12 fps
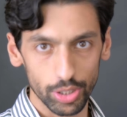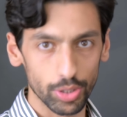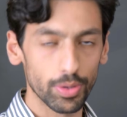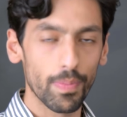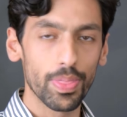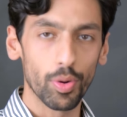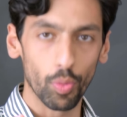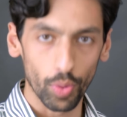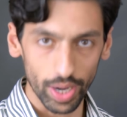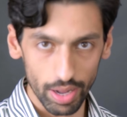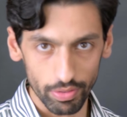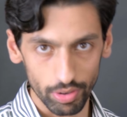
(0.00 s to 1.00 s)
to
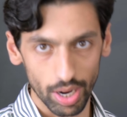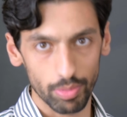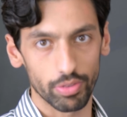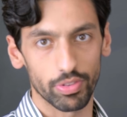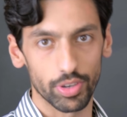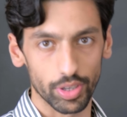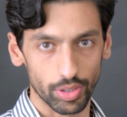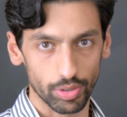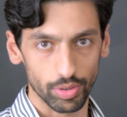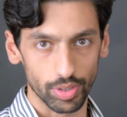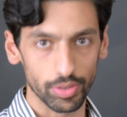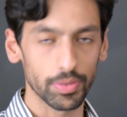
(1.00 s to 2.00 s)
whenever I'm referring
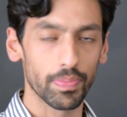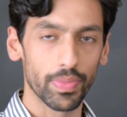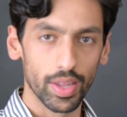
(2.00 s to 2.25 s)
to it.